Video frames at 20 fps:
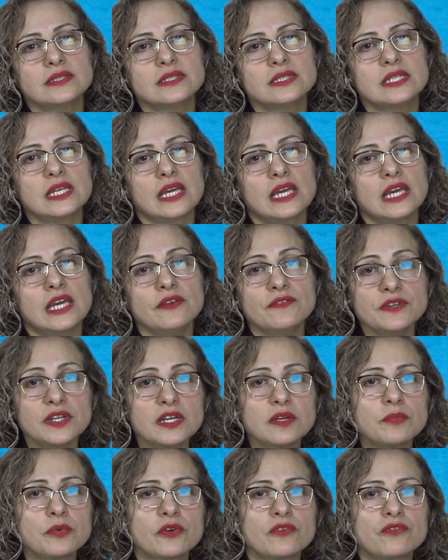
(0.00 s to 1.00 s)
The
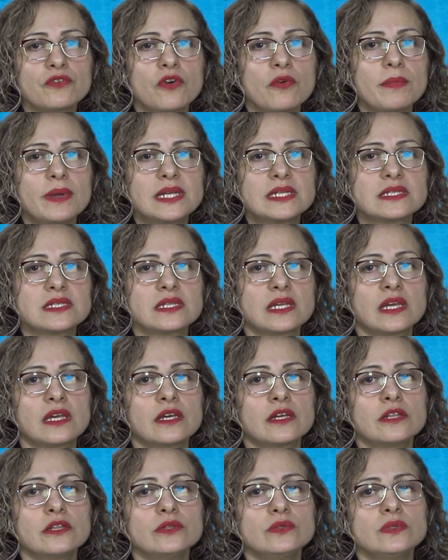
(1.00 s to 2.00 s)
evening performance
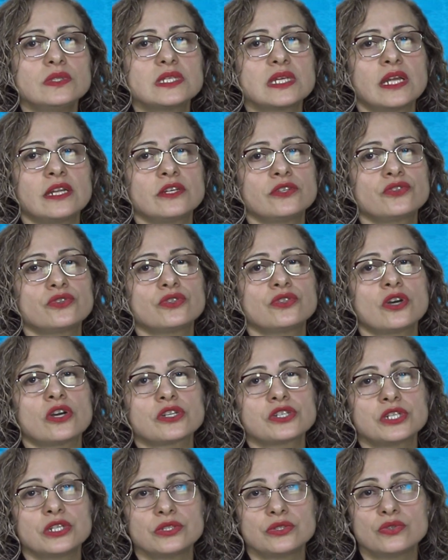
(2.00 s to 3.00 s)
includes an
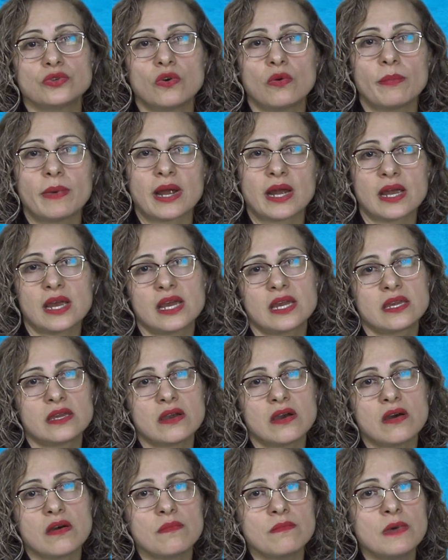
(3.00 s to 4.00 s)
introduction to Omar
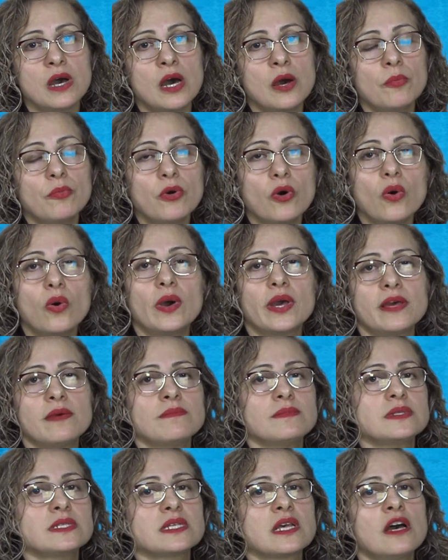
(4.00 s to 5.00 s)
Khayyam
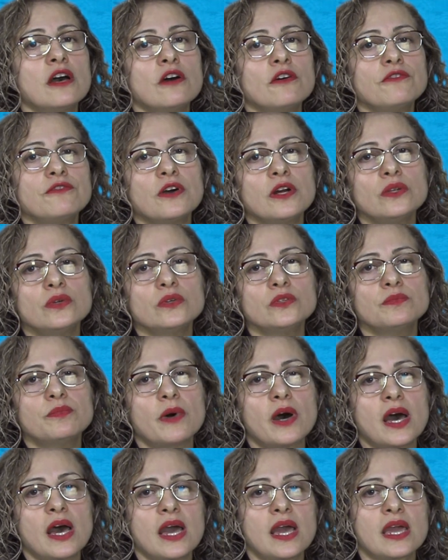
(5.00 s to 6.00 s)
poems followed
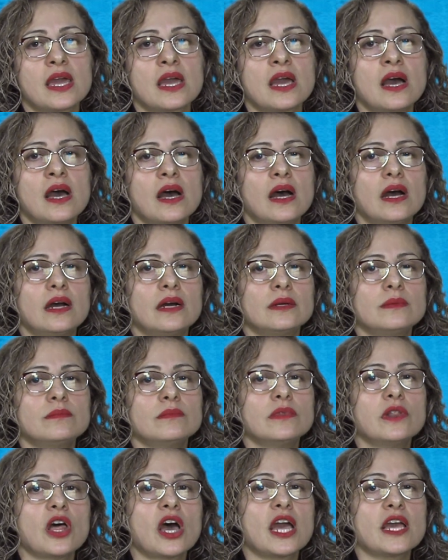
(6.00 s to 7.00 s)
by
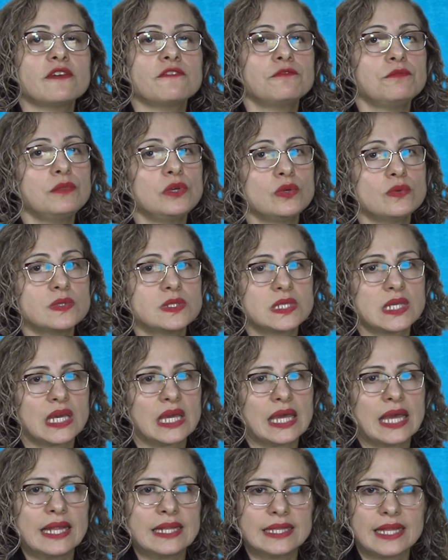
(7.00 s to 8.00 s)
live
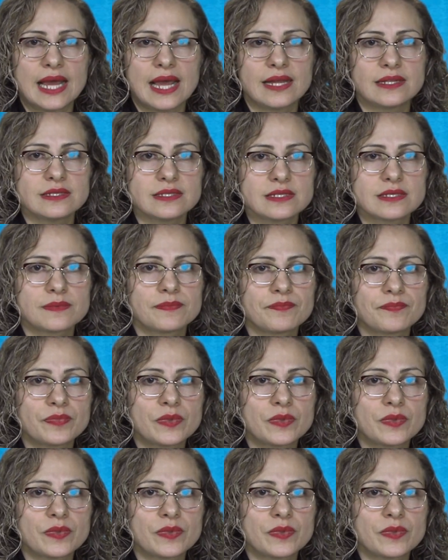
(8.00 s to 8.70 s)
music and dance.